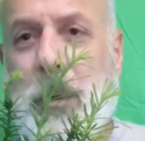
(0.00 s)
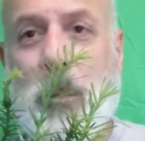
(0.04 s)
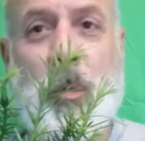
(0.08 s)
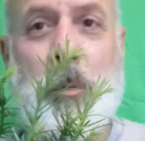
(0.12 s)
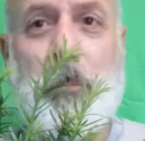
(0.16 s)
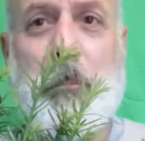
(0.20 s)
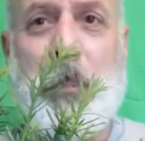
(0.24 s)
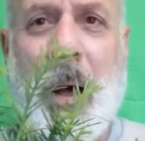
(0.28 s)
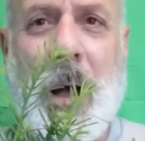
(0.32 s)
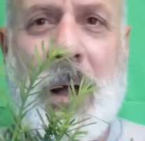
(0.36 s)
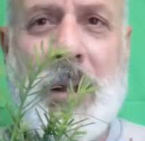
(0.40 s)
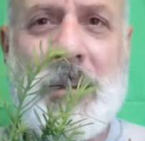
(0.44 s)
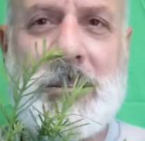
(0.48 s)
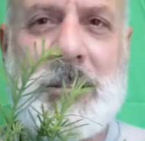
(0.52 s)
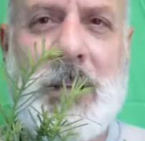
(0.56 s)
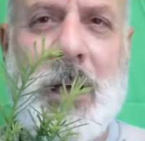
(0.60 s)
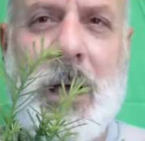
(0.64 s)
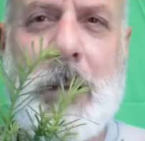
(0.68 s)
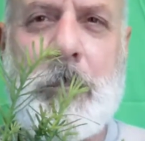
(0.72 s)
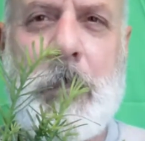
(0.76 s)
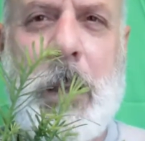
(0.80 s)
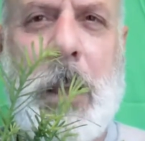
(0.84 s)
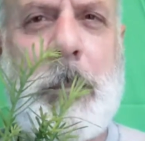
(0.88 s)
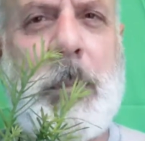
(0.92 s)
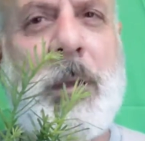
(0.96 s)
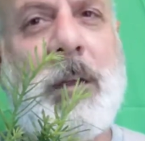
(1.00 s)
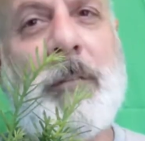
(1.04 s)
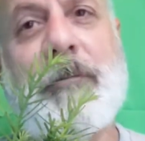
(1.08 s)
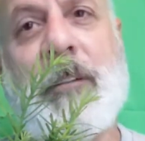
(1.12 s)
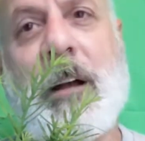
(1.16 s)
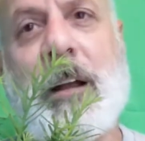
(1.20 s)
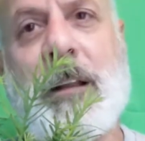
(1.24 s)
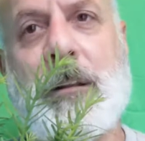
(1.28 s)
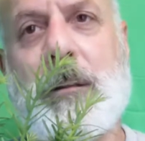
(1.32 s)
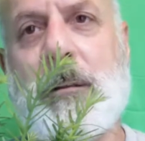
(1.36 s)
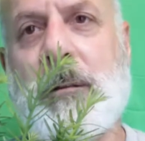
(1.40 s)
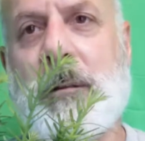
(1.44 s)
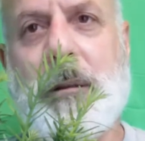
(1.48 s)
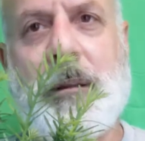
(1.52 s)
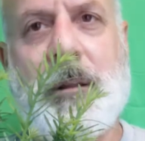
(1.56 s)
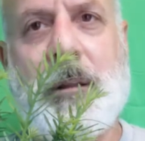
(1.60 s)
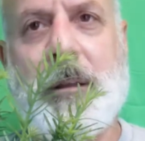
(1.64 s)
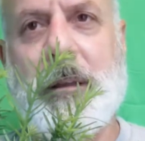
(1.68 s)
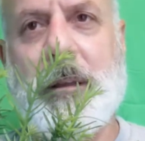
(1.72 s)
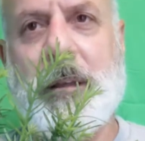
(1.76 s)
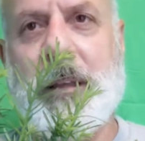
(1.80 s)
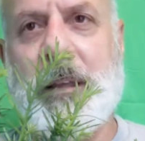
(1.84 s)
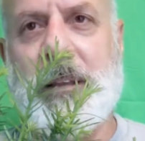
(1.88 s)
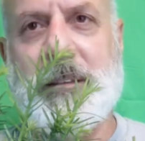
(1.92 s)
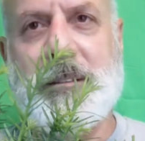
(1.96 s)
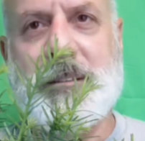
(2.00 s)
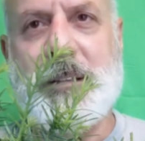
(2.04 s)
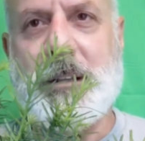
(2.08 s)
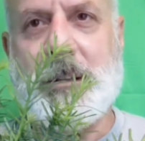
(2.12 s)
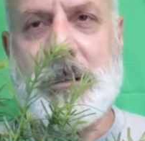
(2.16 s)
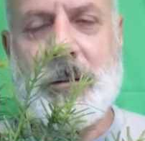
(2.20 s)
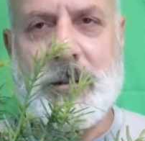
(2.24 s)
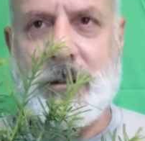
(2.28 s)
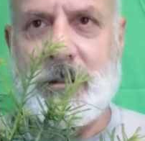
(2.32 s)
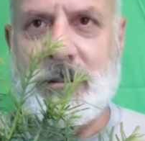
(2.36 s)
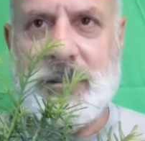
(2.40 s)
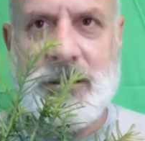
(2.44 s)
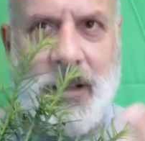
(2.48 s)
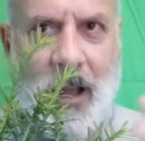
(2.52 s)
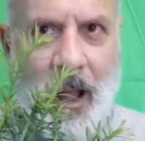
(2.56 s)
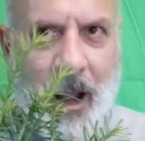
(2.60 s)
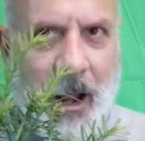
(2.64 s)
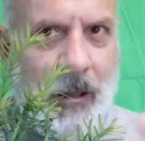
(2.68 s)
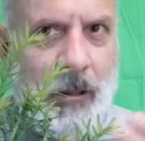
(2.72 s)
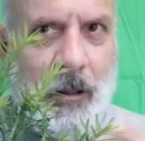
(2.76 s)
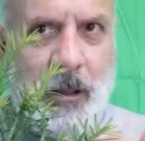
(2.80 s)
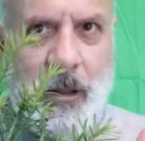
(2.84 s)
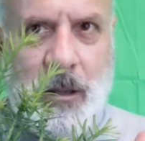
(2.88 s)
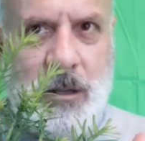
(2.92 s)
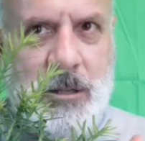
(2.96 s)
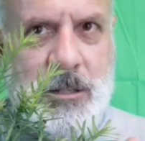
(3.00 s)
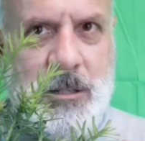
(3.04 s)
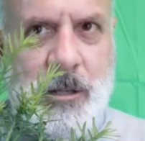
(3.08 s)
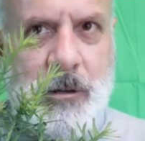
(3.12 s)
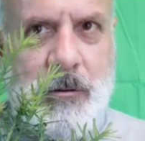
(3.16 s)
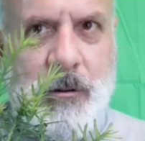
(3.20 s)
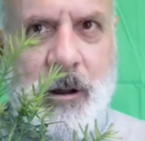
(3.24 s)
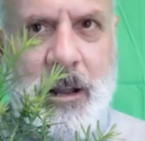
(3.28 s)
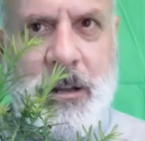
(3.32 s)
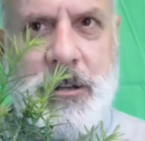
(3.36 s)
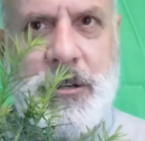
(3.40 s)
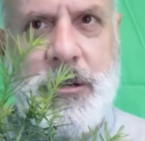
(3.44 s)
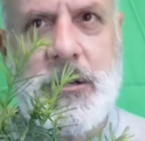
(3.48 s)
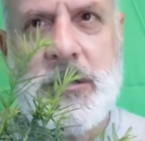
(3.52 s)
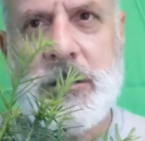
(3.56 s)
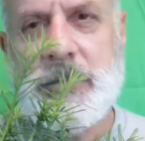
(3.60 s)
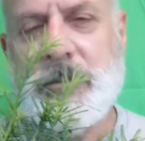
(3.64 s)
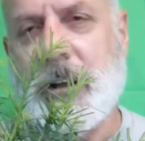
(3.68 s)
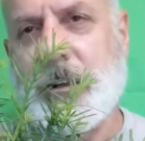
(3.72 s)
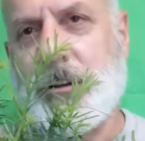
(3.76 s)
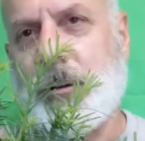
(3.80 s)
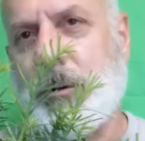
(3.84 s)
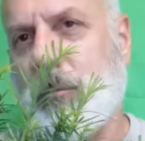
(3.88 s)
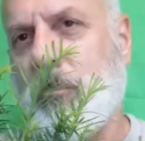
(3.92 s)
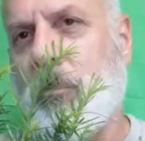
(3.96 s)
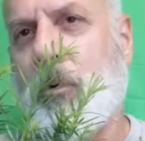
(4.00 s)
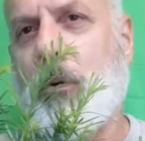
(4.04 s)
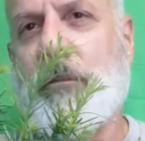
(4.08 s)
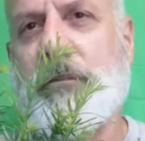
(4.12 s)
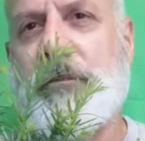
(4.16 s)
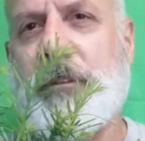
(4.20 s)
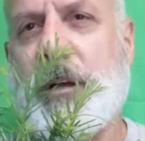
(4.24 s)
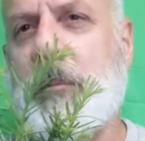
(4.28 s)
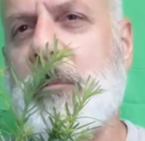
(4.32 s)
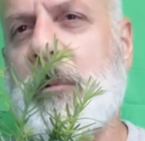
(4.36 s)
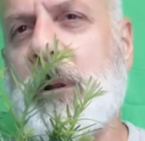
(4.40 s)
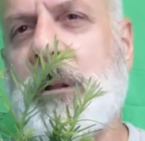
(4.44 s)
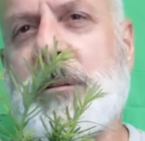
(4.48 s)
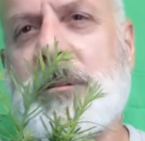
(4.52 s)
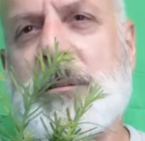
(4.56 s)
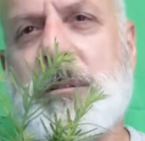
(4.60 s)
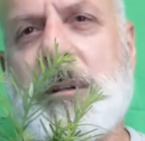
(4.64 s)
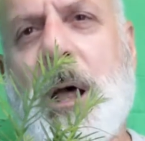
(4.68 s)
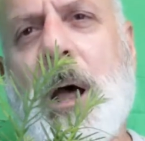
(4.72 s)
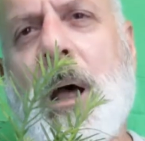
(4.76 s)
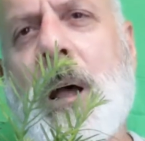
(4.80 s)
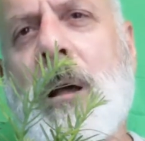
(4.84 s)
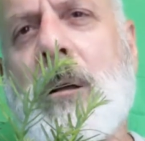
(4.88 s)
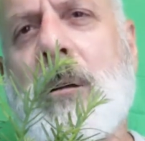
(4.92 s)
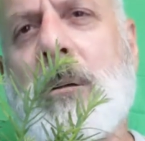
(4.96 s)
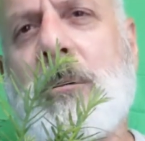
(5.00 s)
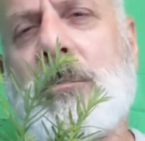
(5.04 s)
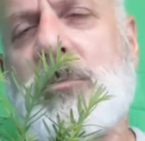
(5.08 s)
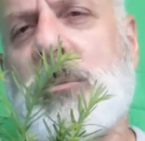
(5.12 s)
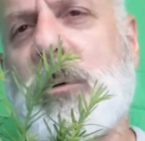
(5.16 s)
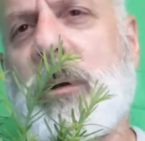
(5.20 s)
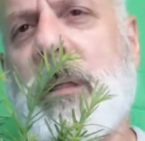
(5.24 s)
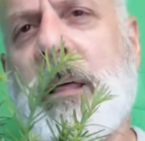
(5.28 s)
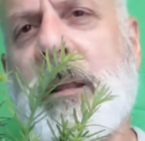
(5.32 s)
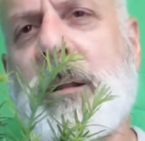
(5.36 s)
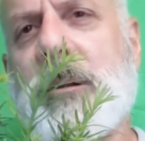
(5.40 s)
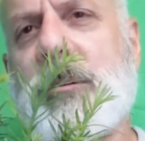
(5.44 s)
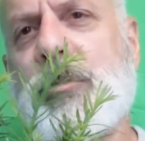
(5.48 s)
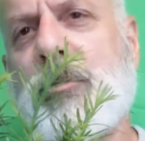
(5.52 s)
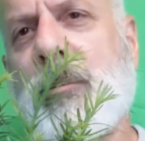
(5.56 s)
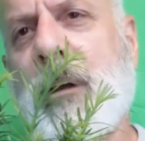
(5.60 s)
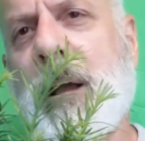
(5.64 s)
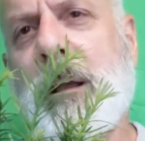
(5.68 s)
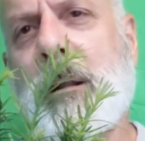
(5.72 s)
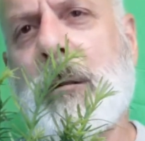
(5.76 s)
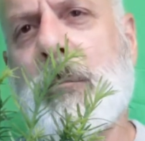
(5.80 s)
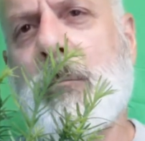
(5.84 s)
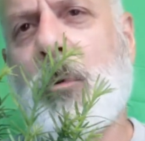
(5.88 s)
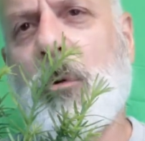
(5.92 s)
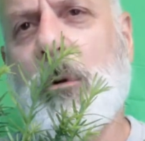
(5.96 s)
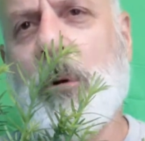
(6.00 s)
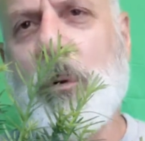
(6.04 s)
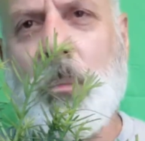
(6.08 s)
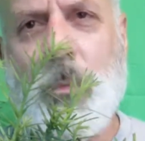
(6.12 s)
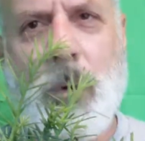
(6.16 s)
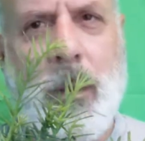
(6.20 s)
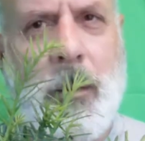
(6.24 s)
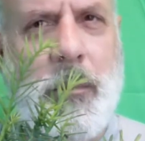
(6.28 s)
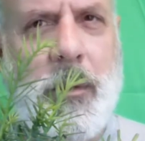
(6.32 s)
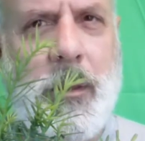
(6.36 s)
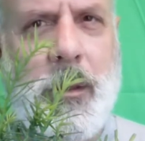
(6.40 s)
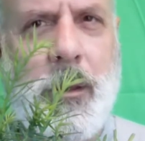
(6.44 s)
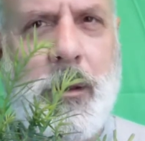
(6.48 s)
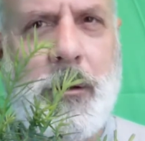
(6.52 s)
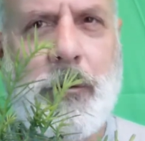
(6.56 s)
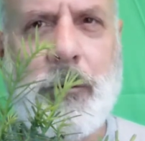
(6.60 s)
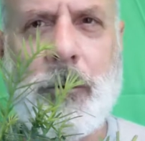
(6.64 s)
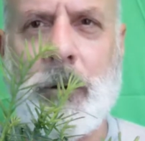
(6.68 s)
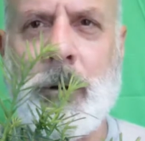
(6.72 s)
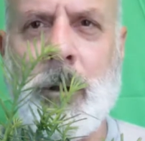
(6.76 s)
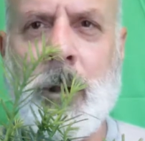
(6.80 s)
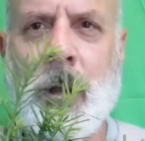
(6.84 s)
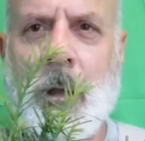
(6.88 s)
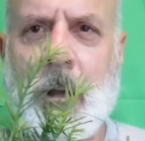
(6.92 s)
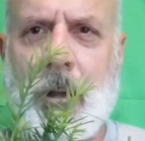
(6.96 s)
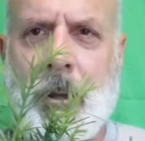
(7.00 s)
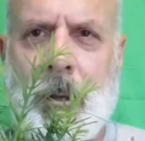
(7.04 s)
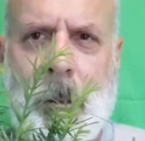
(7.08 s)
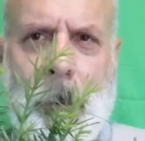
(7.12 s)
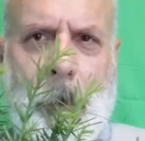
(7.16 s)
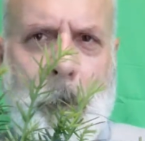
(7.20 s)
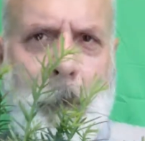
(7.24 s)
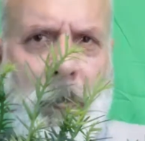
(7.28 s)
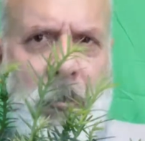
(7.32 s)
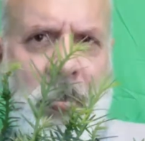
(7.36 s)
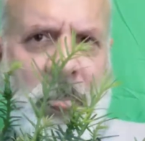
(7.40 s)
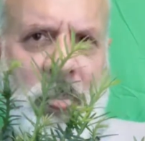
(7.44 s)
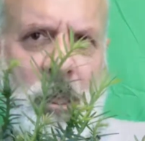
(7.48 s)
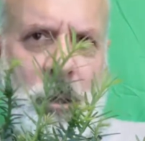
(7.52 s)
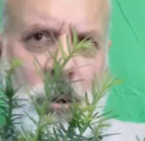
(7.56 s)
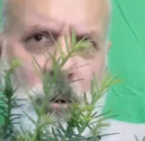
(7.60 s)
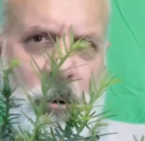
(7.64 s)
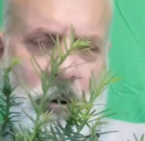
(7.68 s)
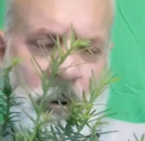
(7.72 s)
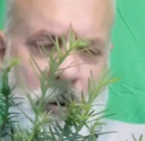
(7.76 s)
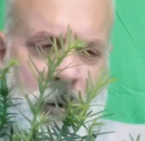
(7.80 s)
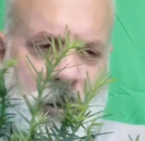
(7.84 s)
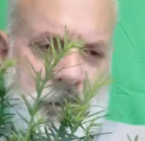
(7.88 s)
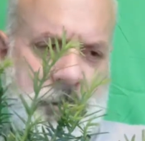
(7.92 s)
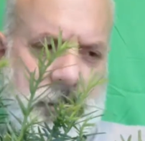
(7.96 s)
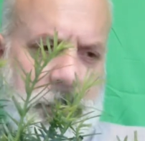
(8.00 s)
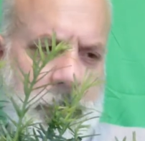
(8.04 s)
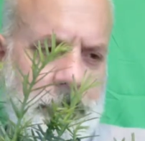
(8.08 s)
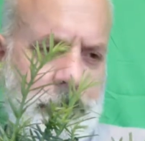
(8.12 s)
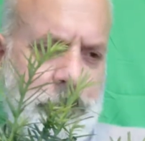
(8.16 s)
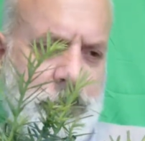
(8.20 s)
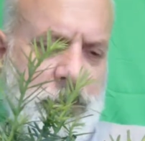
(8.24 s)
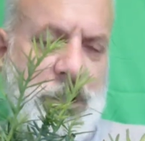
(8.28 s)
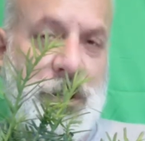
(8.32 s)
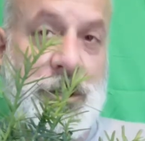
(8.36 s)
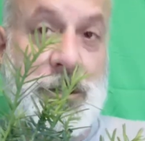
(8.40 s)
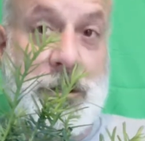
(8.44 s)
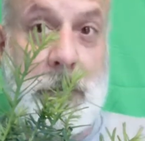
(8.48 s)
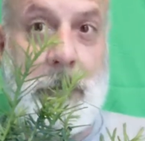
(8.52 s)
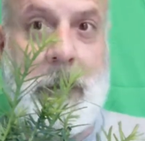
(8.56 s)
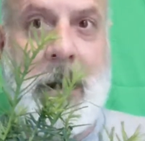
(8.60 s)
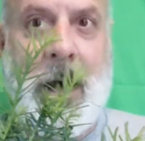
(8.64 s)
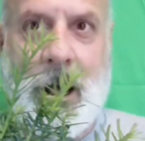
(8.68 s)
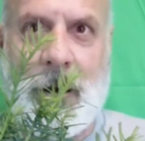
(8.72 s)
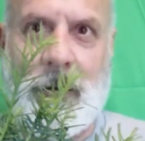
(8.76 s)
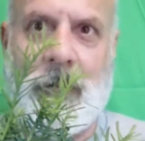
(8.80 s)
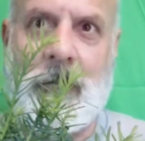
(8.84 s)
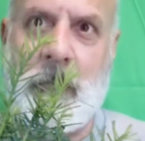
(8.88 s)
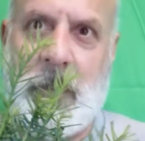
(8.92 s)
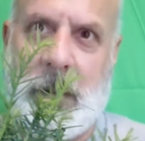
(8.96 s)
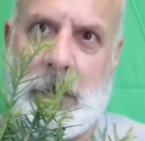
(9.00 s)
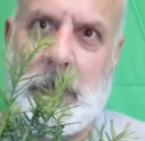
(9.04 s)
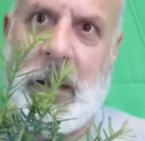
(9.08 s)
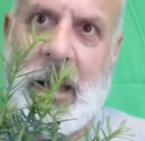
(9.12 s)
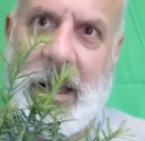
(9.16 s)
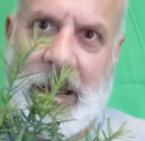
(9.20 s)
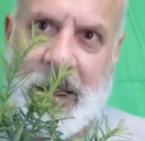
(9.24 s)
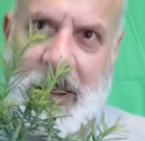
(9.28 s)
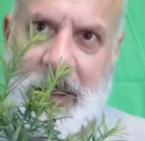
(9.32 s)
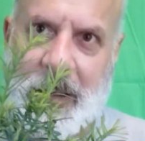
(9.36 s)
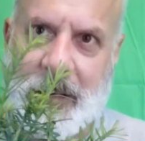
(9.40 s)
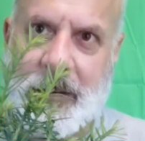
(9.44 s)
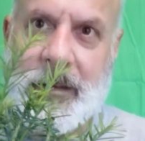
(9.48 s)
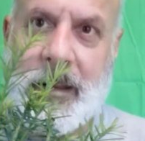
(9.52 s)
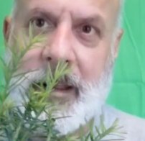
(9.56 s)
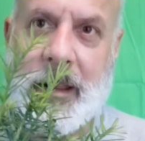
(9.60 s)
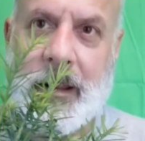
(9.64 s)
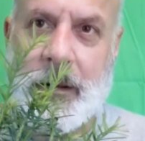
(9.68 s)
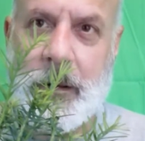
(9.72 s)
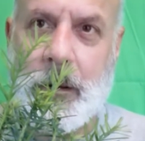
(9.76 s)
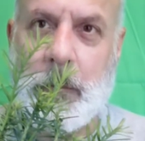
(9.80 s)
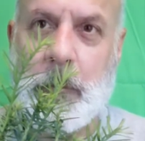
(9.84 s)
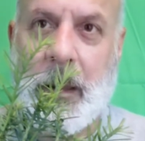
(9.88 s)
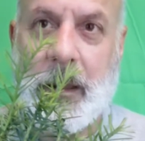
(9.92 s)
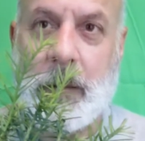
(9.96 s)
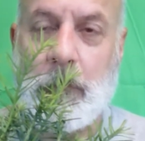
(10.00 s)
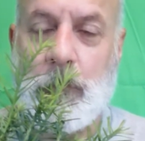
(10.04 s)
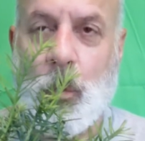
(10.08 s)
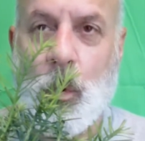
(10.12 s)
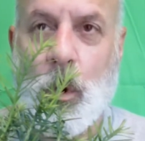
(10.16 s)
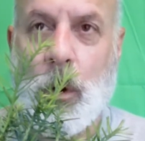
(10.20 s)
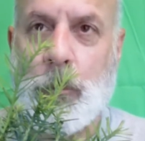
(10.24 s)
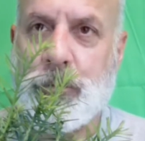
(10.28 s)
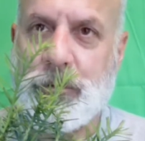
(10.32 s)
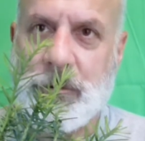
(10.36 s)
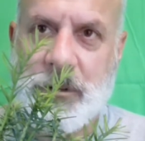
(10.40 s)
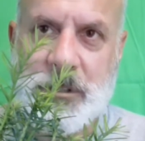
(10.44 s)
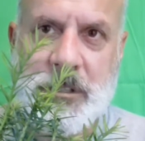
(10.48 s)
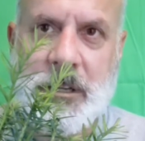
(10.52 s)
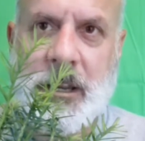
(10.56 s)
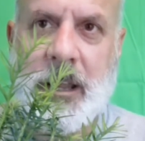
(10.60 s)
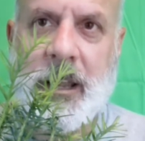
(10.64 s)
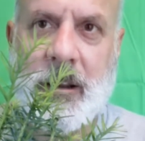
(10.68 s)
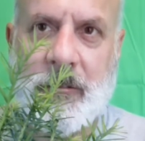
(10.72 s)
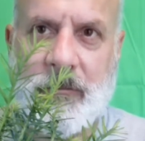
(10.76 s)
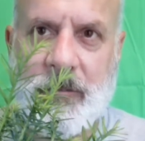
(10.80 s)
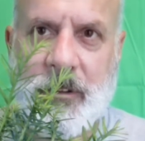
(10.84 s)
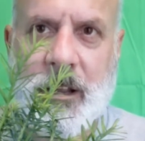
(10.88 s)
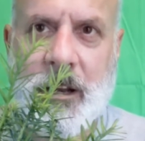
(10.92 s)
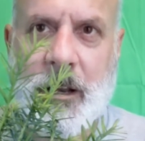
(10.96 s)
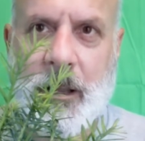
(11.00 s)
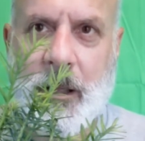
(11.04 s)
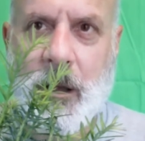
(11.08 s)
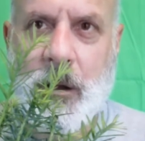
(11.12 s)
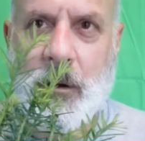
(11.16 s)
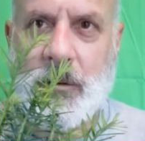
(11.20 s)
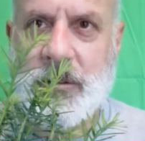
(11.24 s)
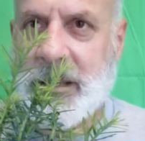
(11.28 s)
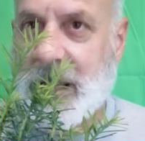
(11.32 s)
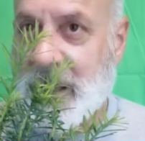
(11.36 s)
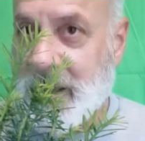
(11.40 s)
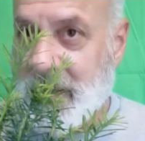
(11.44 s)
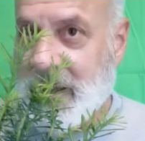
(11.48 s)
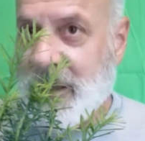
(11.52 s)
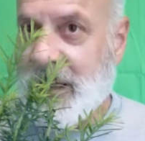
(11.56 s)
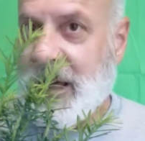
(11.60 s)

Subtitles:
with bonsai, maybe is it the styling considerations? If I do more feminine styles, will that attract more women, or is it just a matter of me needing to make more pristine videos?